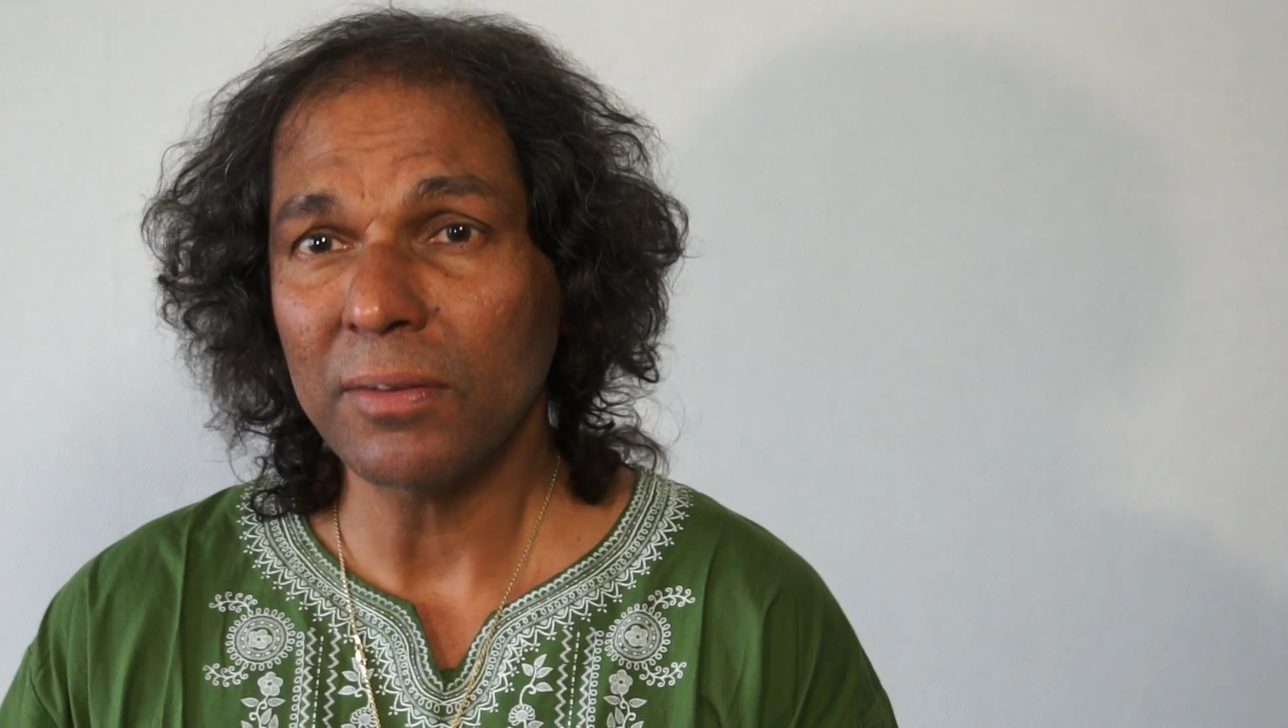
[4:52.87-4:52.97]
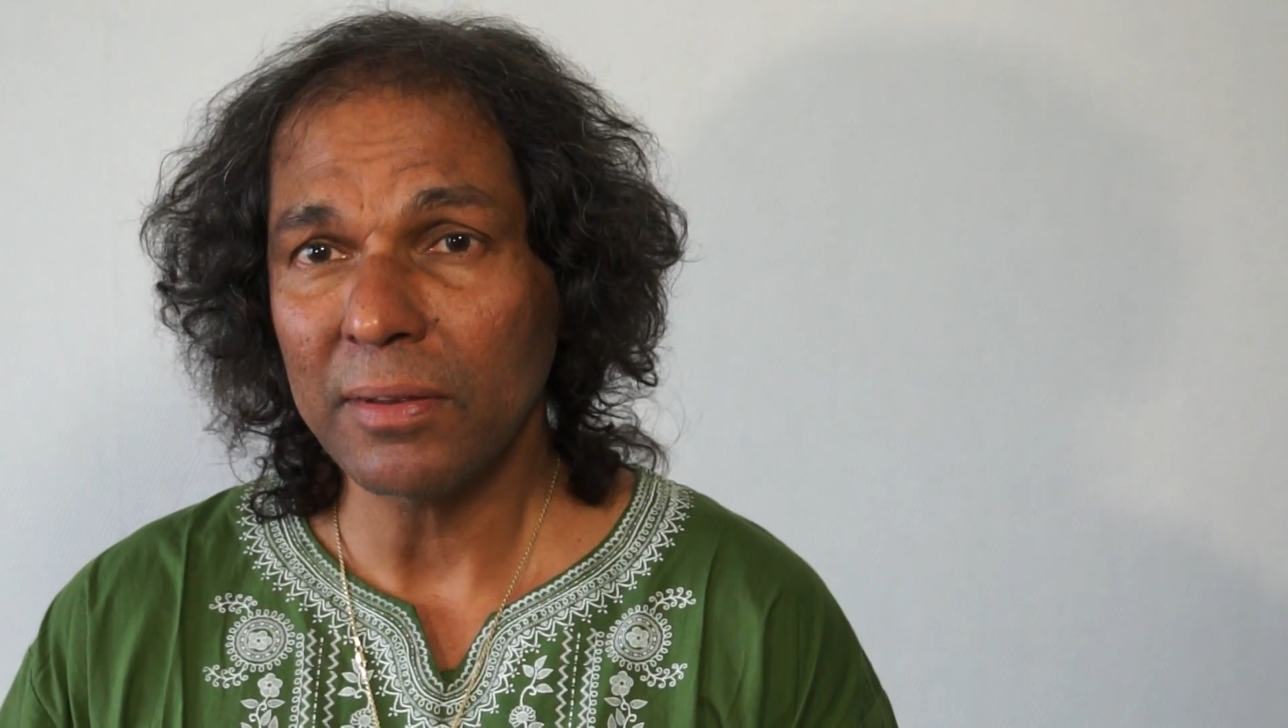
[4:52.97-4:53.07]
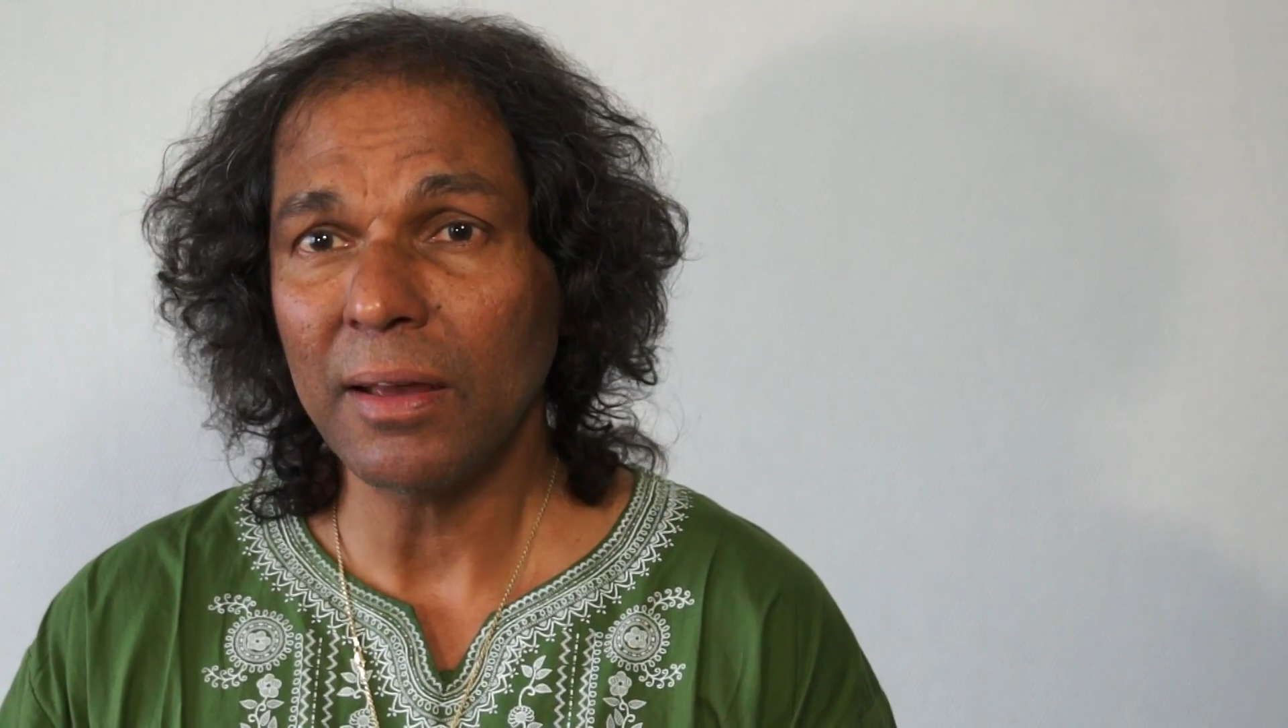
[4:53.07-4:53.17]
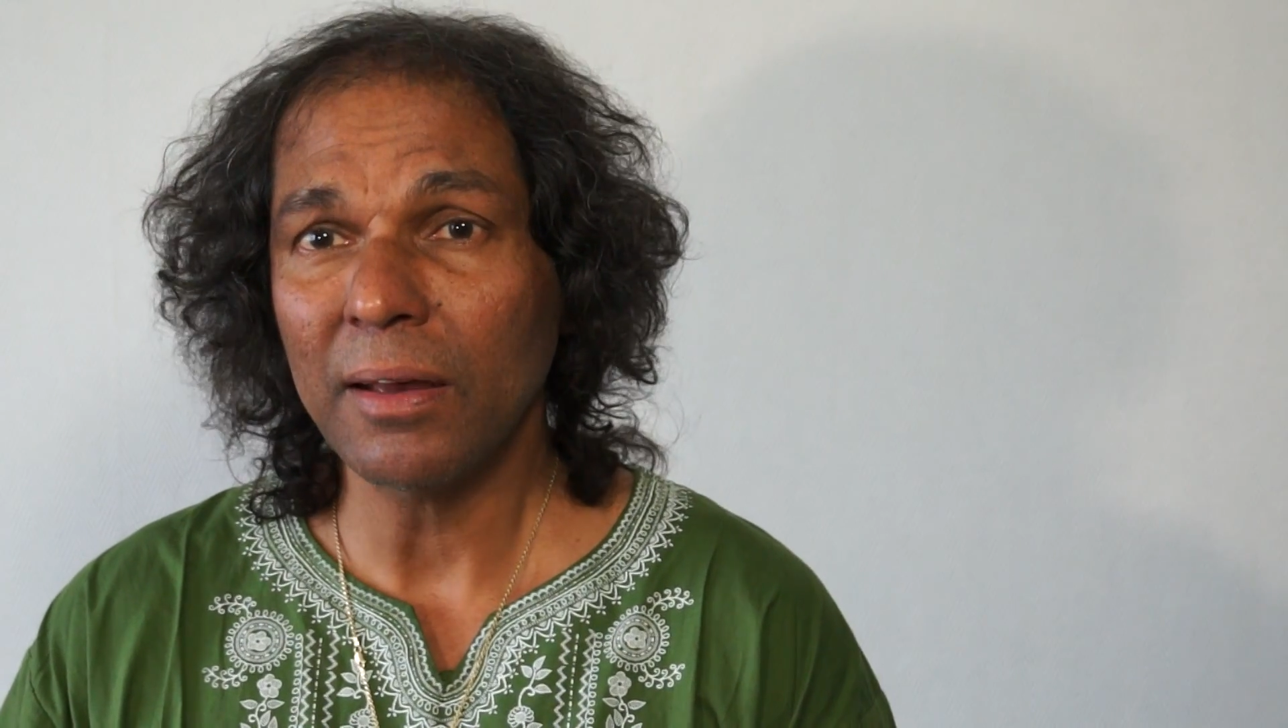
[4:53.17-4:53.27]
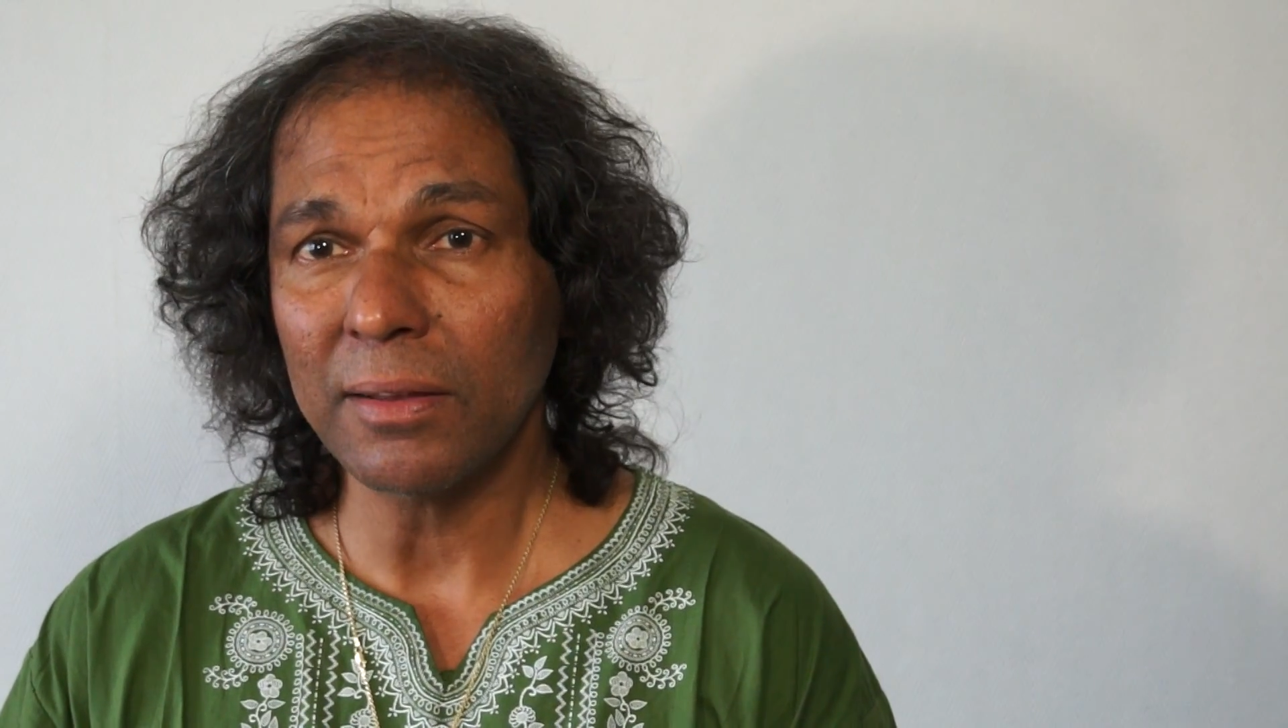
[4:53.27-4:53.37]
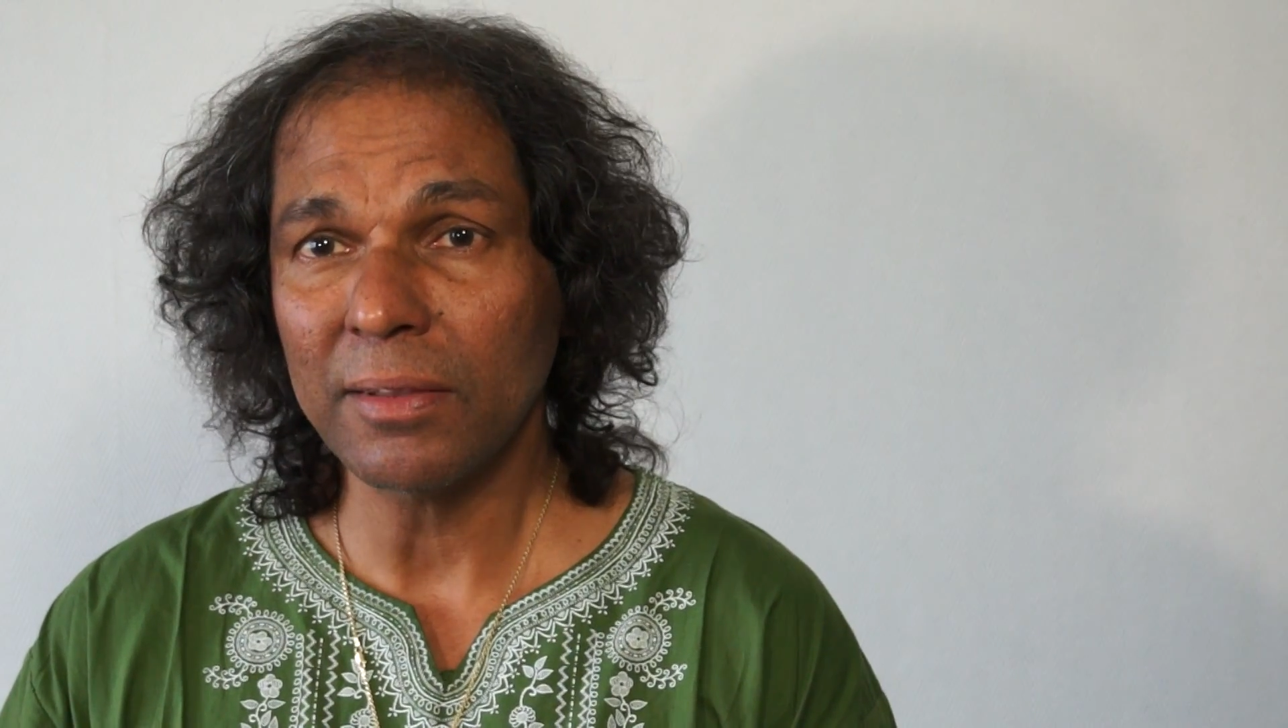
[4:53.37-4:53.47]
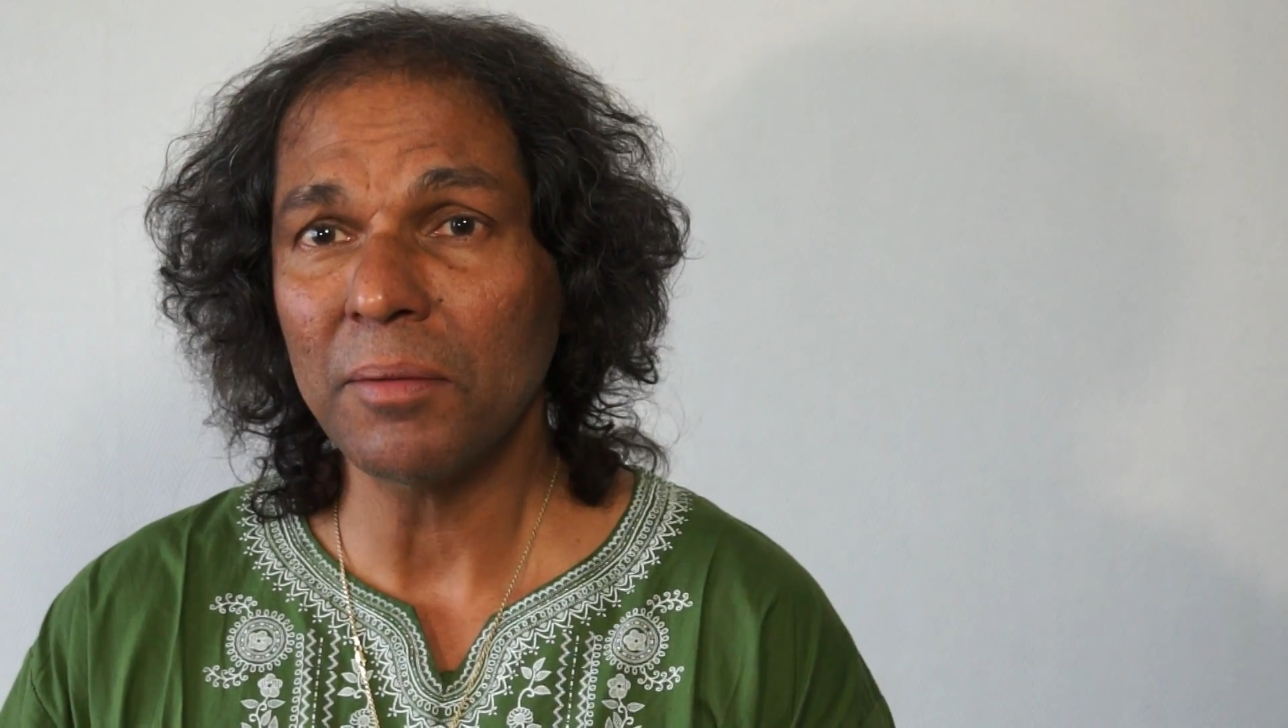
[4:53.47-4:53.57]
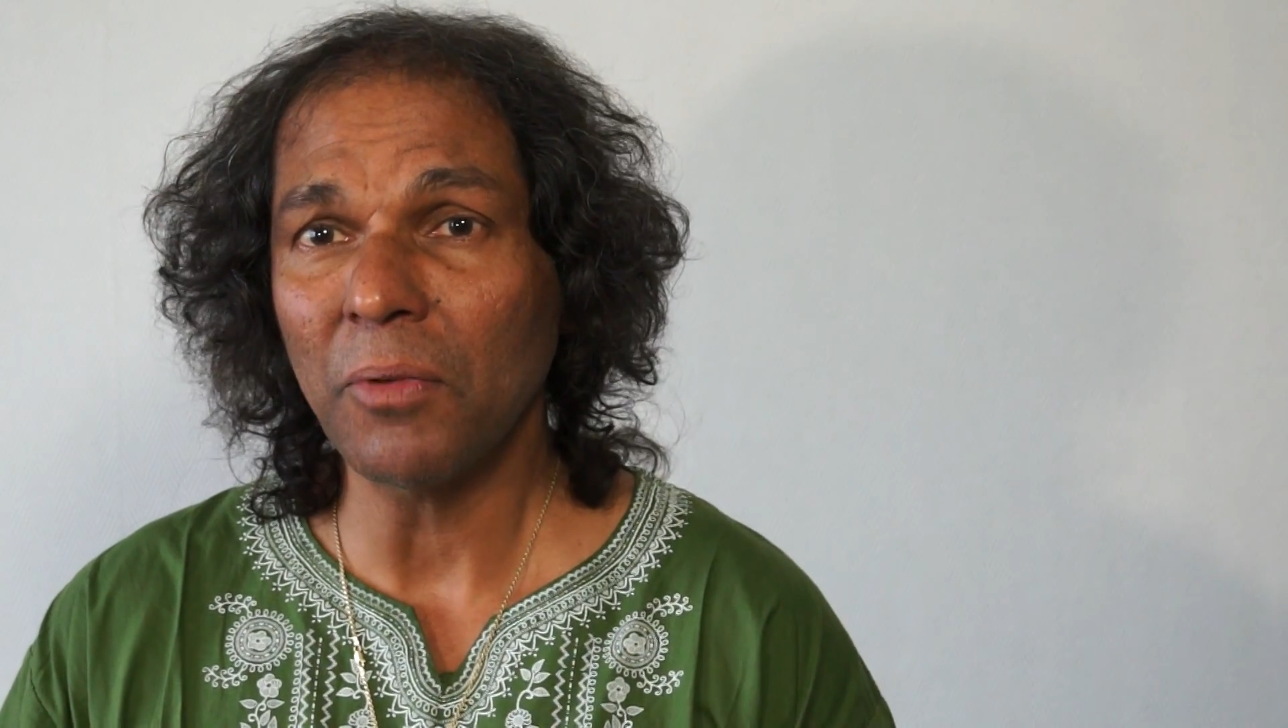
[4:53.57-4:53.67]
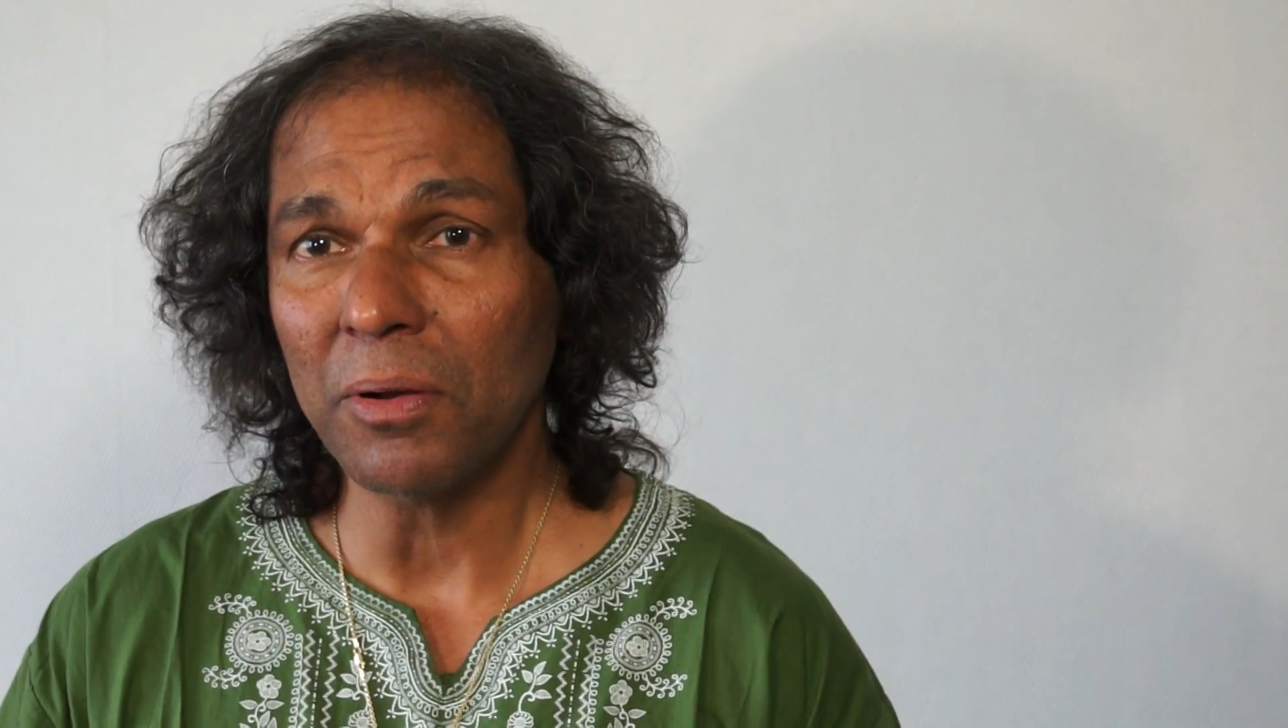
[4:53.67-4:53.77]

Yeah, I think more